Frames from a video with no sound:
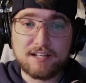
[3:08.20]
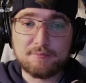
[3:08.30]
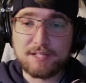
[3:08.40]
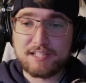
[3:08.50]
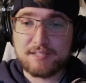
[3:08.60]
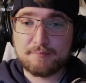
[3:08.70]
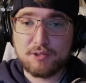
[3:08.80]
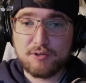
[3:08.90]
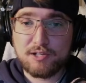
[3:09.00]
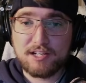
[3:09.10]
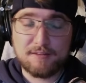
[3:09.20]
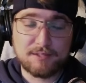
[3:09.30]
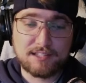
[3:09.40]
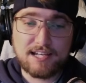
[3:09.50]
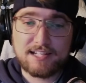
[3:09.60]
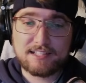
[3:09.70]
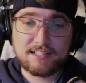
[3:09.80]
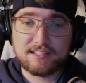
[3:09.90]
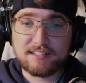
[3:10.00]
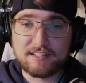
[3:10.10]
been exploring, I've been
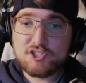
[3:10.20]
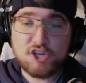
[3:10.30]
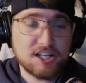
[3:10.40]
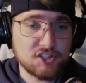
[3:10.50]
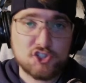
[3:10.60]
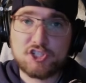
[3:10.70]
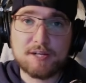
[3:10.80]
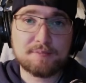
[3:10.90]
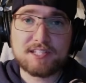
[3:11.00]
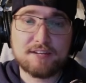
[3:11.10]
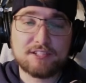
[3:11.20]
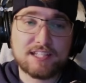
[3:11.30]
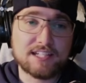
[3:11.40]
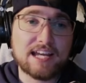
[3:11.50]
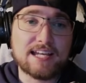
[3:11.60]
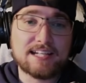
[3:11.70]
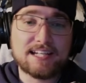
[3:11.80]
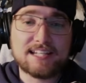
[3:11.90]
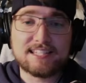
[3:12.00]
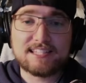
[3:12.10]
landing and changed ships and everything, and it
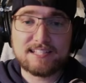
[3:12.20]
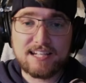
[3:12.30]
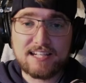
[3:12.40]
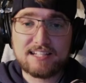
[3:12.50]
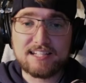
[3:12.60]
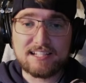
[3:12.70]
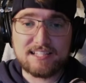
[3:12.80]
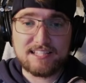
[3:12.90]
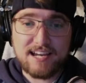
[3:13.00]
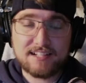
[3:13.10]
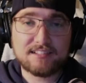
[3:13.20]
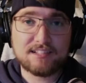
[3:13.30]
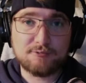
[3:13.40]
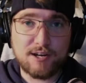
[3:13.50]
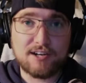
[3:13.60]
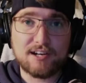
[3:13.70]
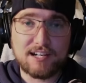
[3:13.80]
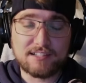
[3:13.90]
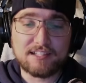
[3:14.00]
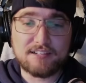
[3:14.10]
has stayed exactly where
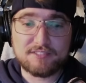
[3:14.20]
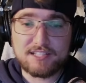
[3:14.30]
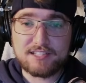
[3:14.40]
I left it.